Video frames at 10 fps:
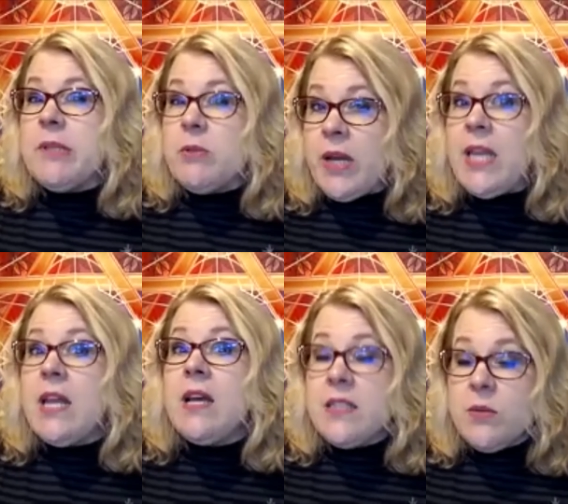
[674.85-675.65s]
between
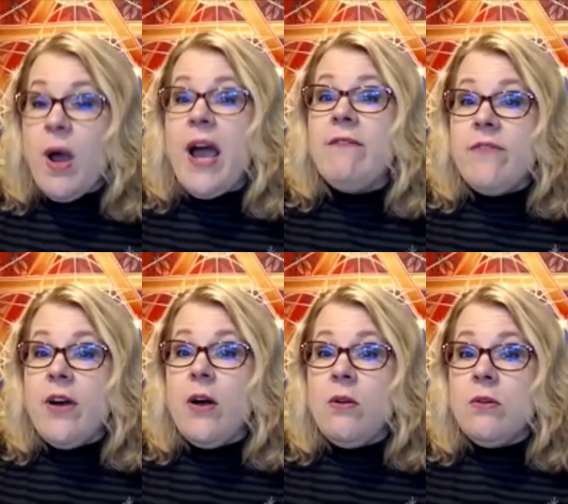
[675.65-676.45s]
us white
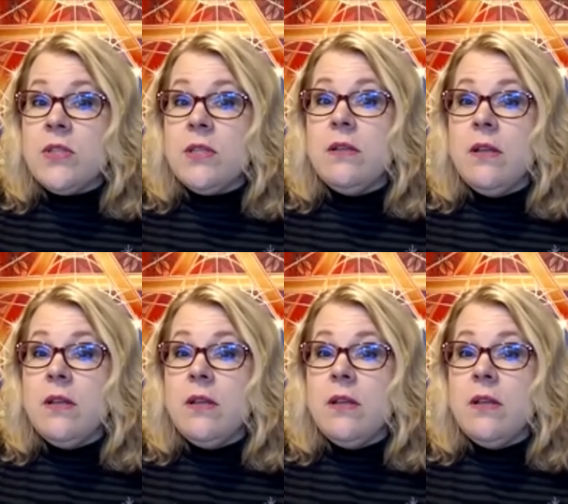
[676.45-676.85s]
folks.